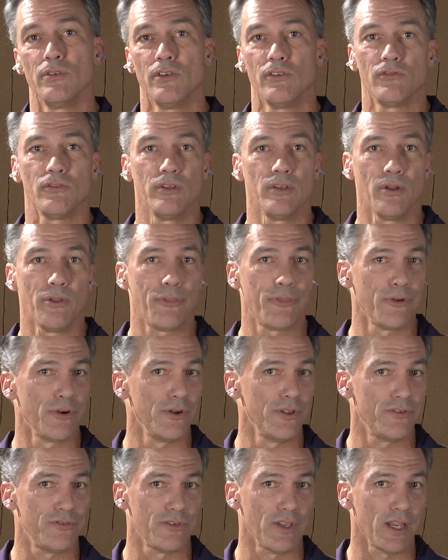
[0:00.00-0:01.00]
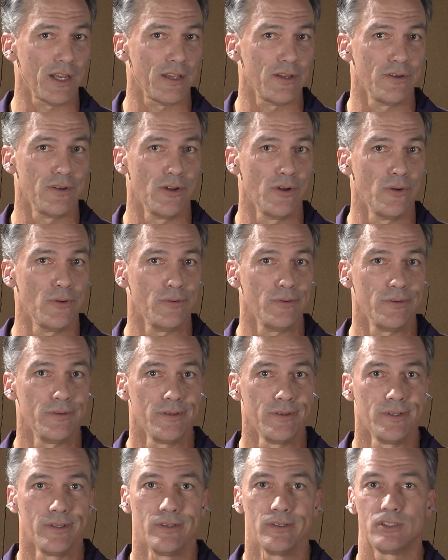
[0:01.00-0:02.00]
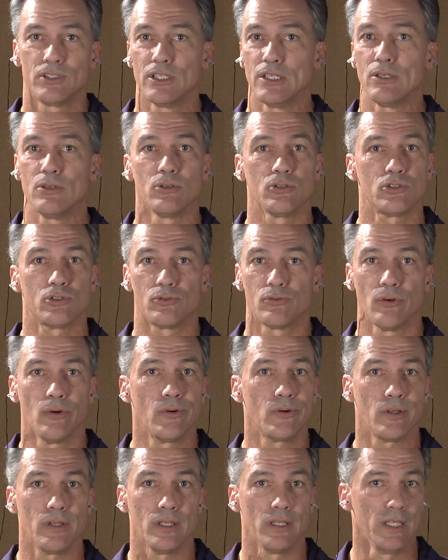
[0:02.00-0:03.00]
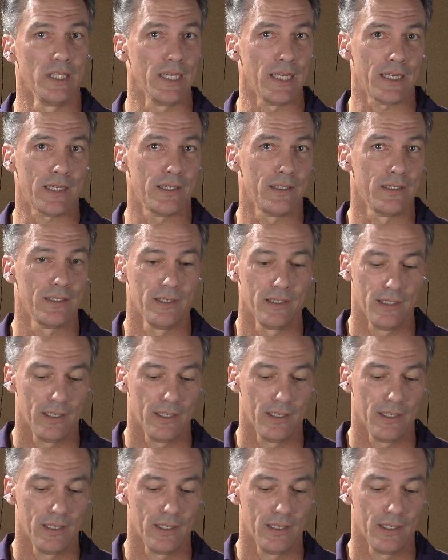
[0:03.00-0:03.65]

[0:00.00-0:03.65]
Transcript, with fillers: this little 30-second note single stroke lick.